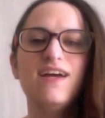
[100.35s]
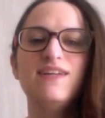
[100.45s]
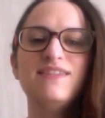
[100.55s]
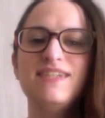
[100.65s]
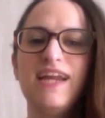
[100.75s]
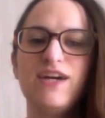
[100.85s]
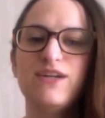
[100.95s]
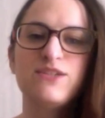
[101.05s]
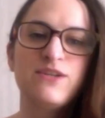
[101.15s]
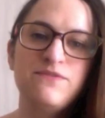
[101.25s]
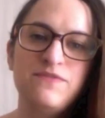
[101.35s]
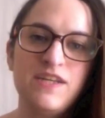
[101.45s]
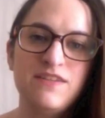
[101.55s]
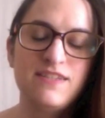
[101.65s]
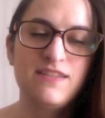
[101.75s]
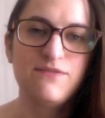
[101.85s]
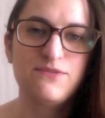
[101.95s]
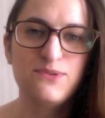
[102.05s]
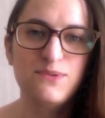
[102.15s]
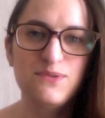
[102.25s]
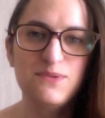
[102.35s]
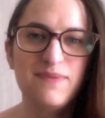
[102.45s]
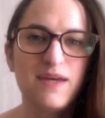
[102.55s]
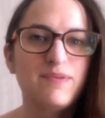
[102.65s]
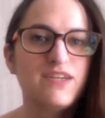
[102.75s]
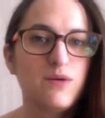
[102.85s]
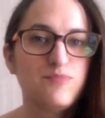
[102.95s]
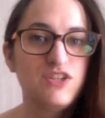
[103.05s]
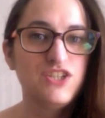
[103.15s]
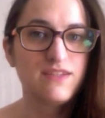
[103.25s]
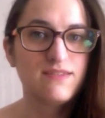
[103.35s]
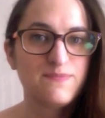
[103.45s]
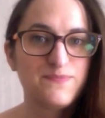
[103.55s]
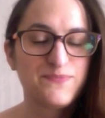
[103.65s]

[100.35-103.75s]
until I got confident enough to make bigger projects.